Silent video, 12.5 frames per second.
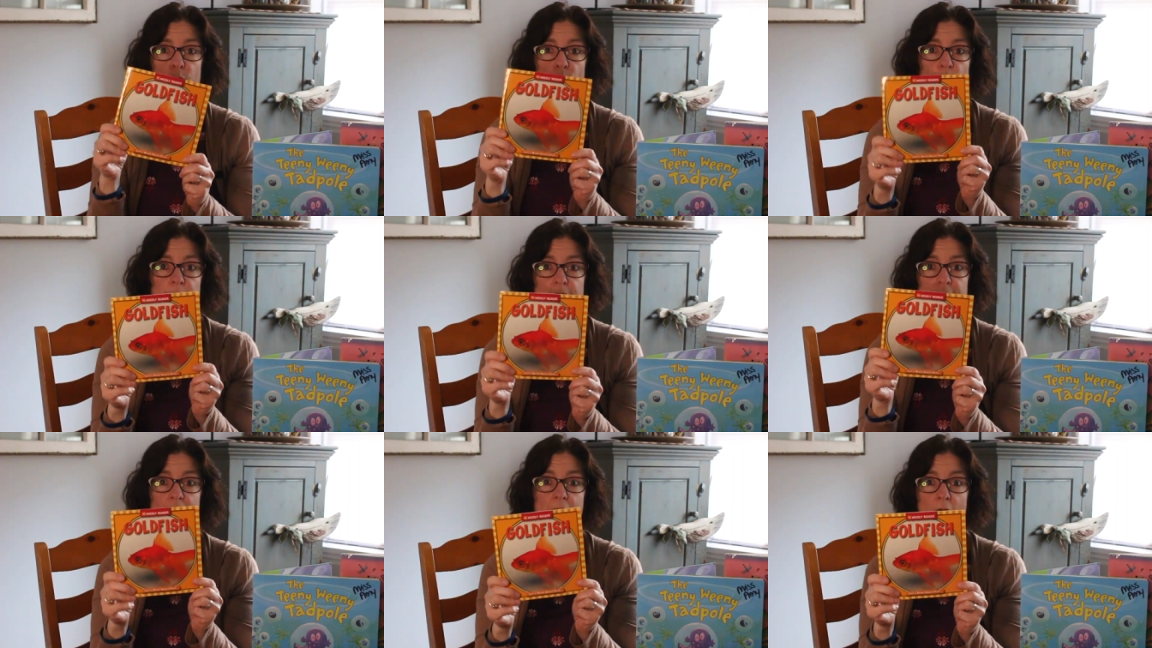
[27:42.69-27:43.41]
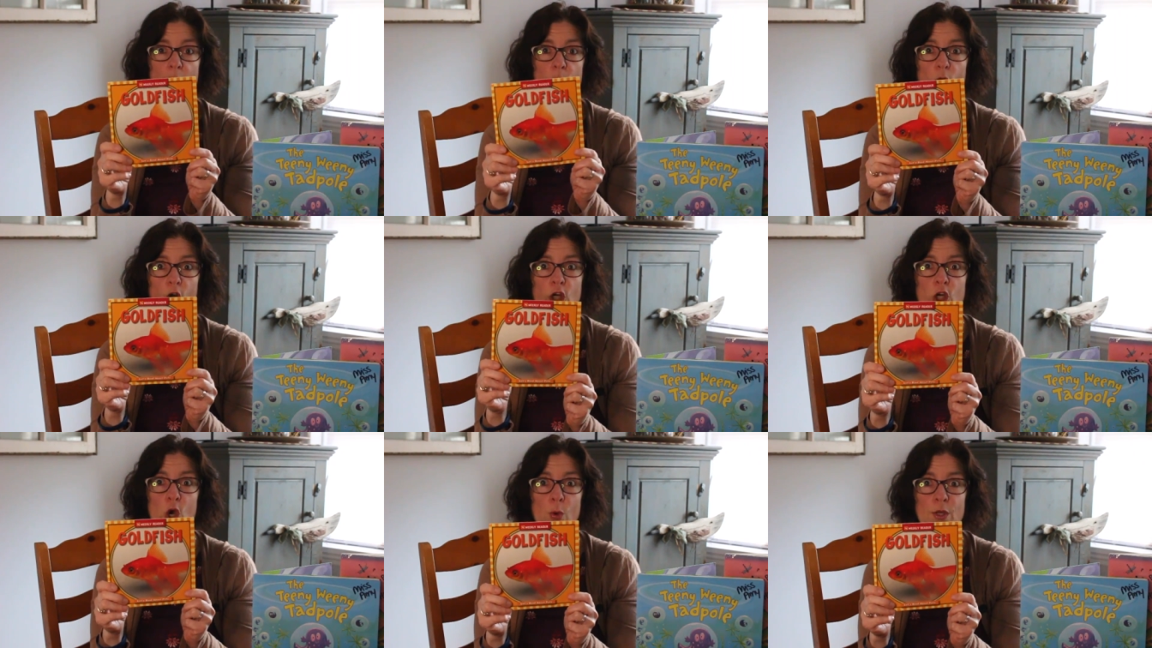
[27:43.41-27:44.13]
we now
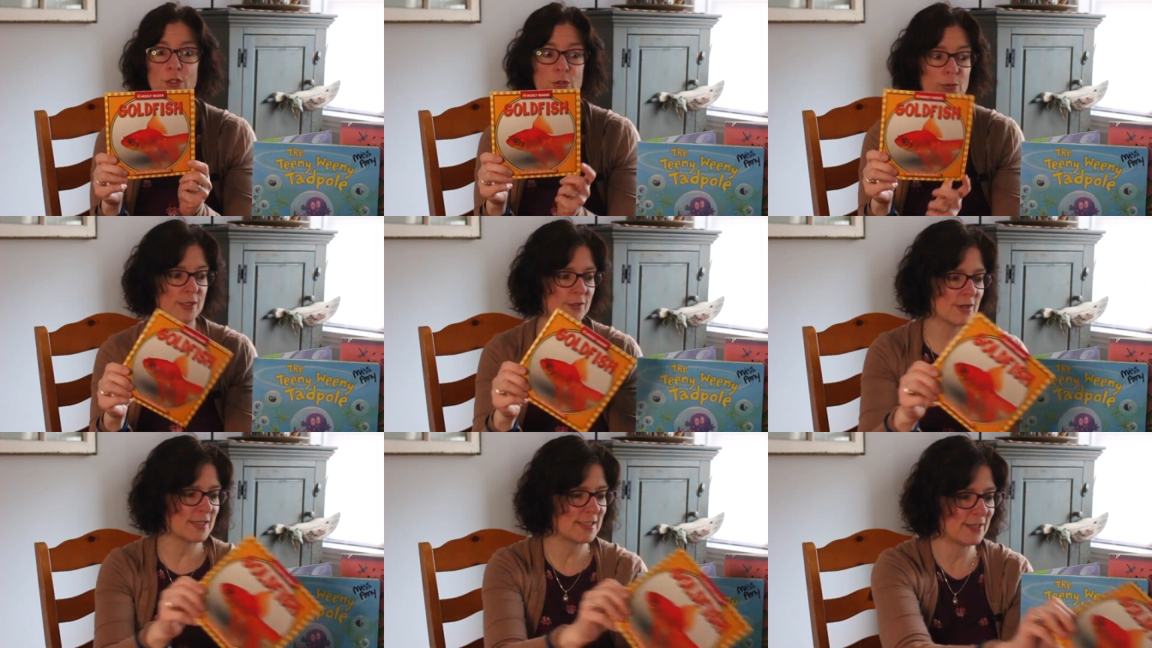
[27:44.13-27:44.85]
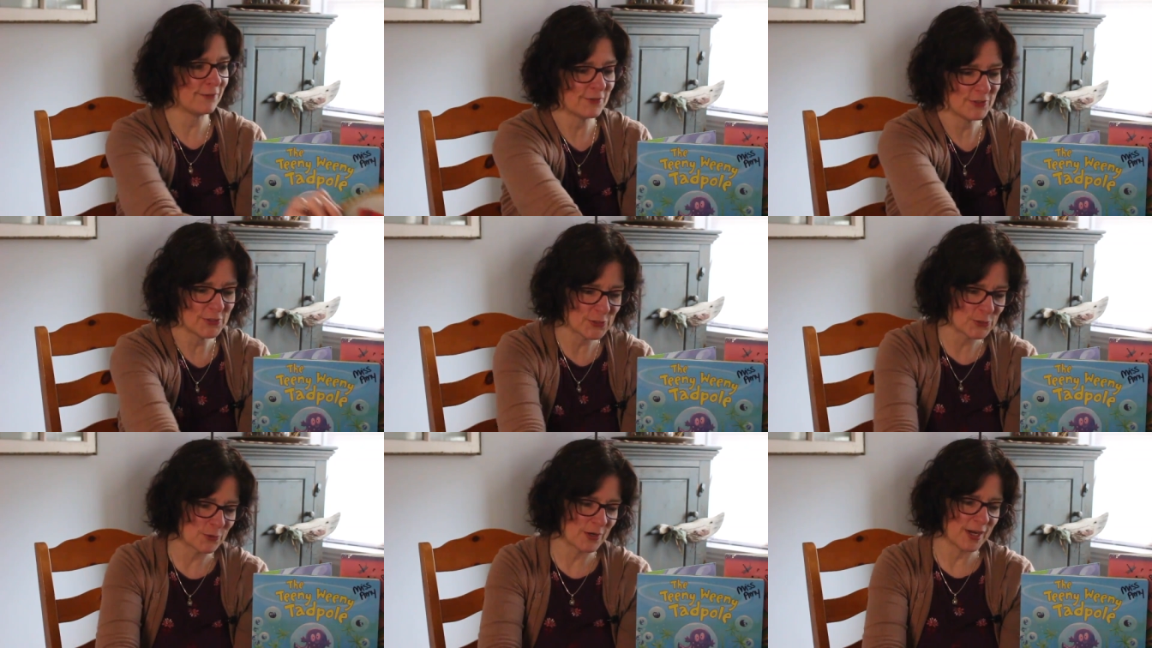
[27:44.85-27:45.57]
are going to hear a different
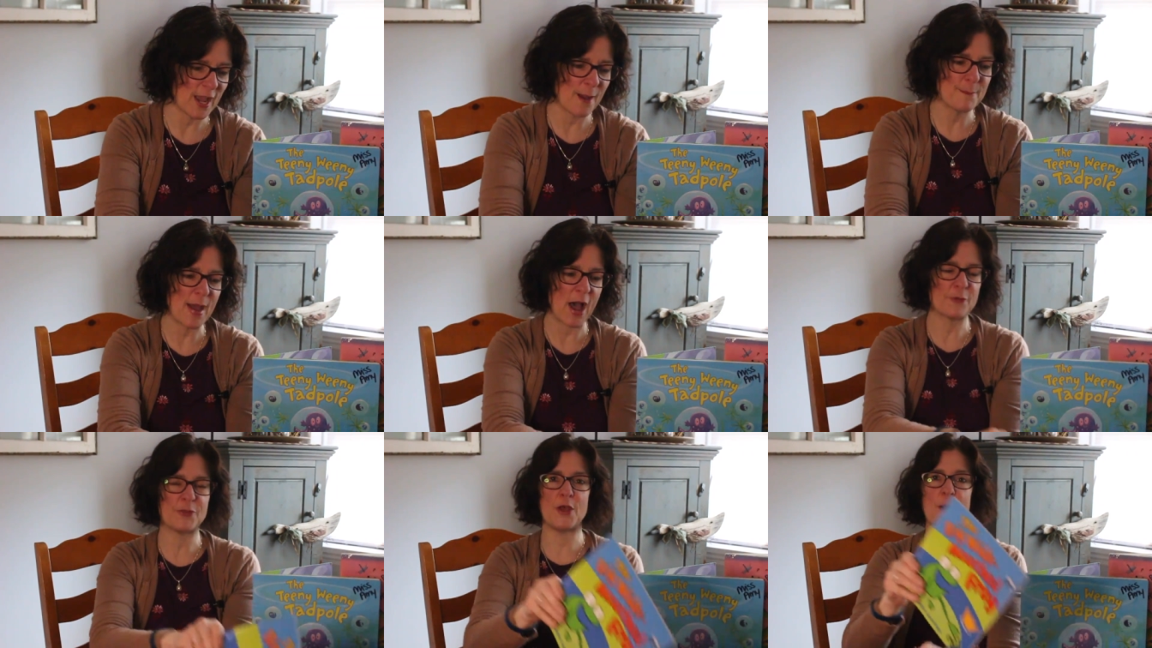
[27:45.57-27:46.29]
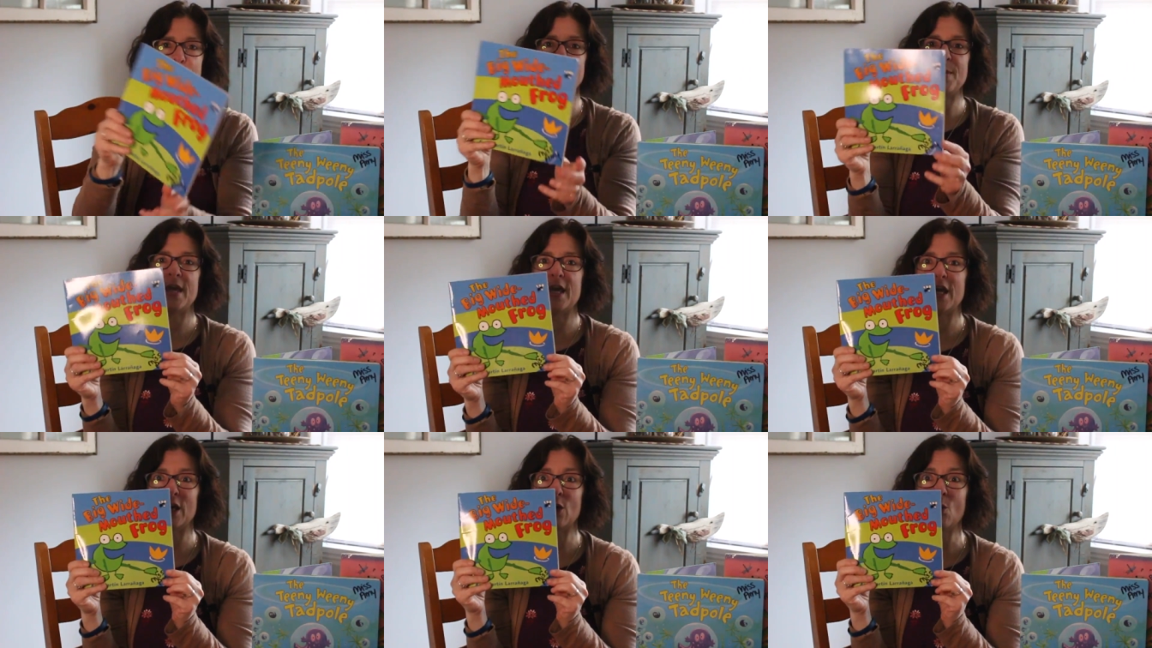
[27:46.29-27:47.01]
story about the
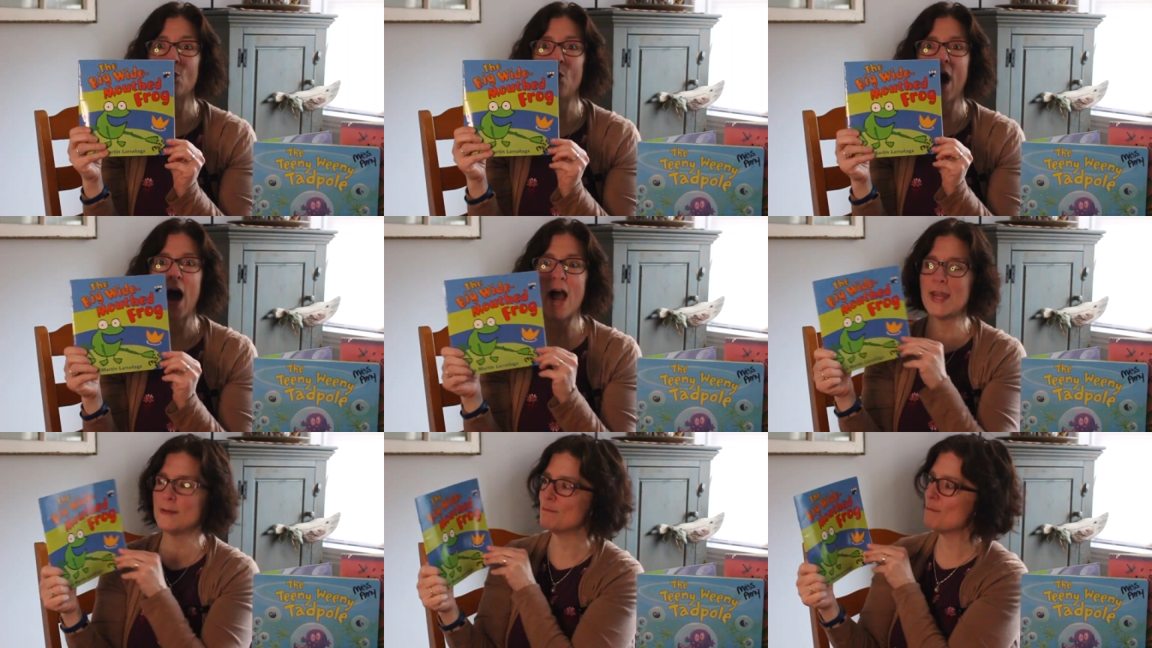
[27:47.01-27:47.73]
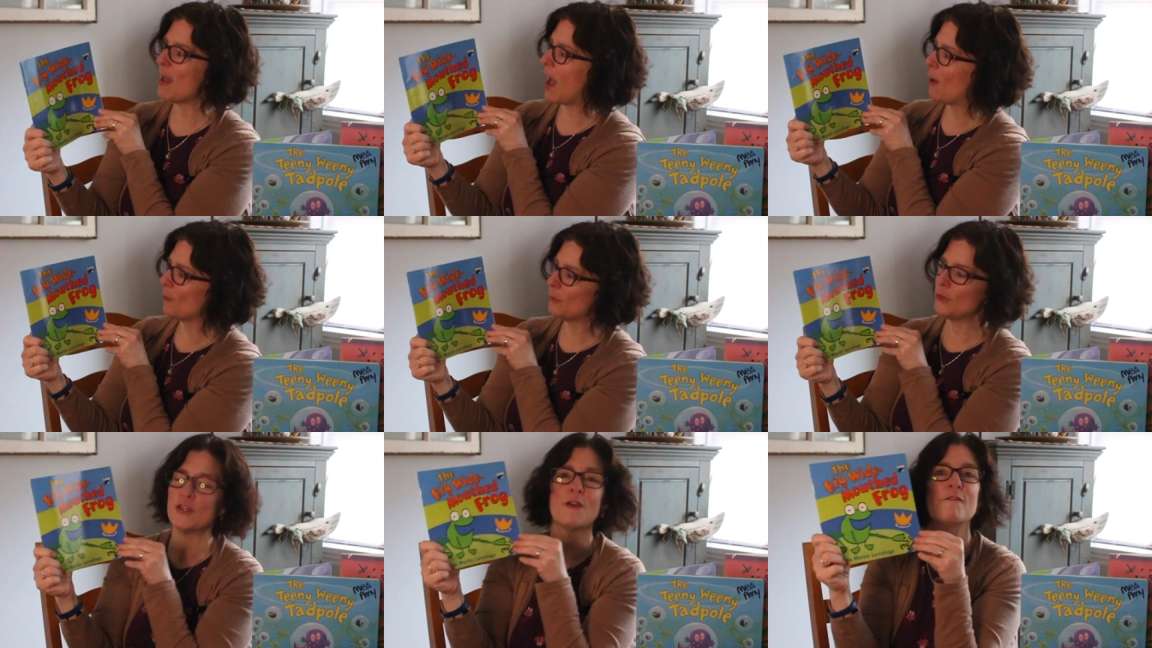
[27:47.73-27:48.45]
big
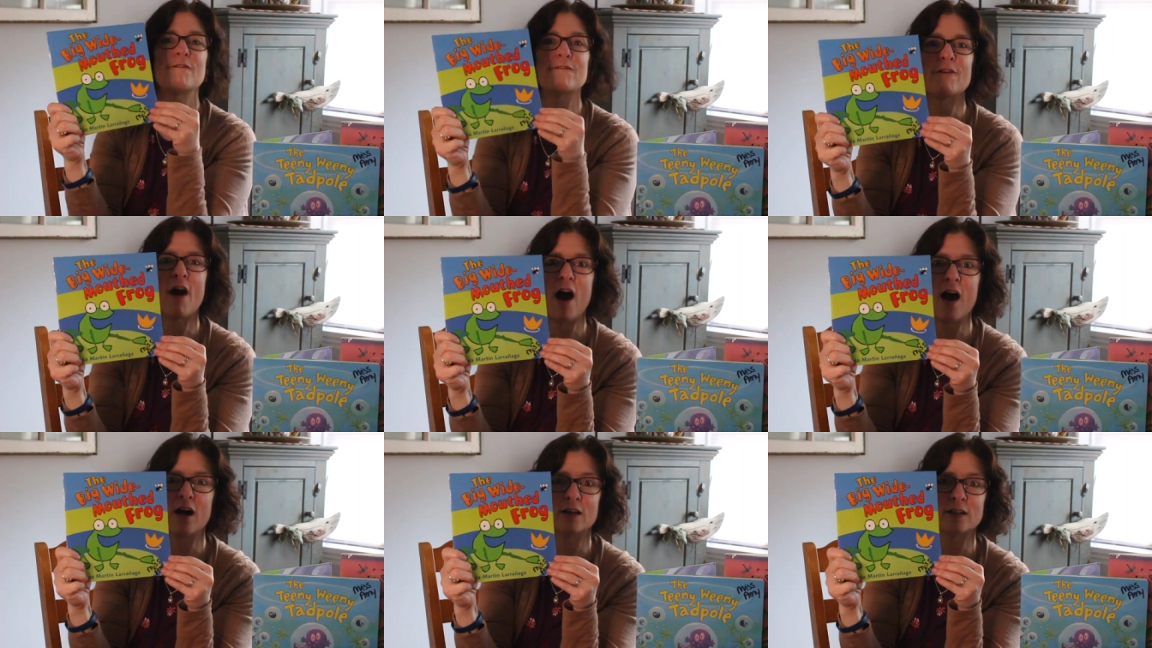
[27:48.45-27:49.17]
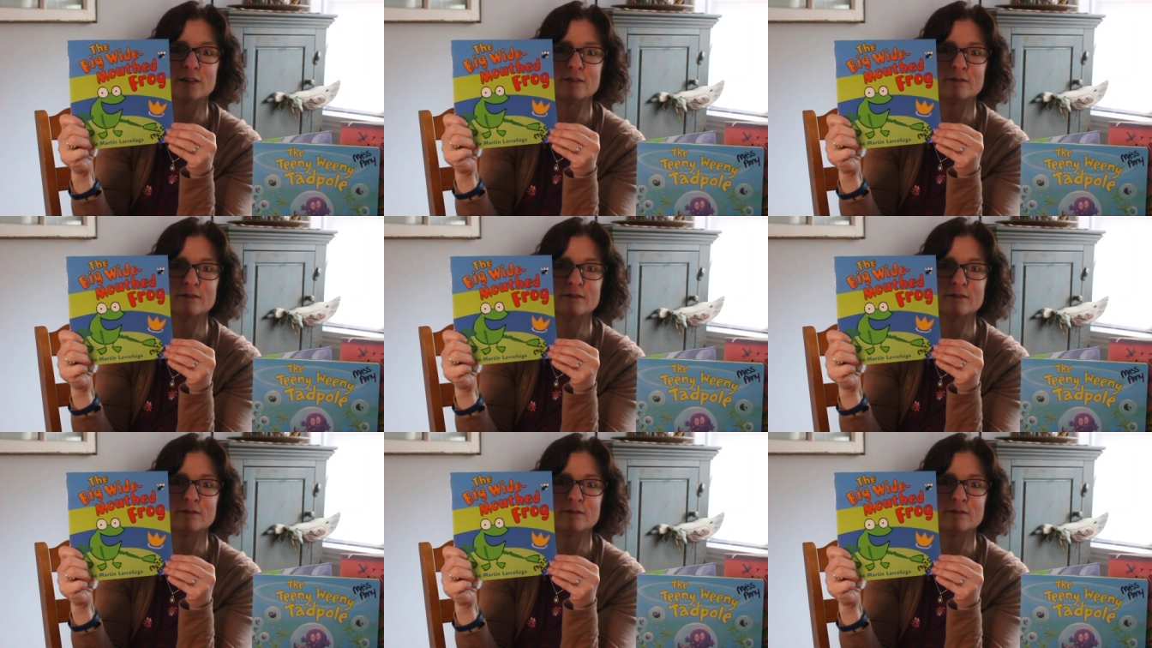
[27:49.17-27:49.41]
wide-mouthed frog.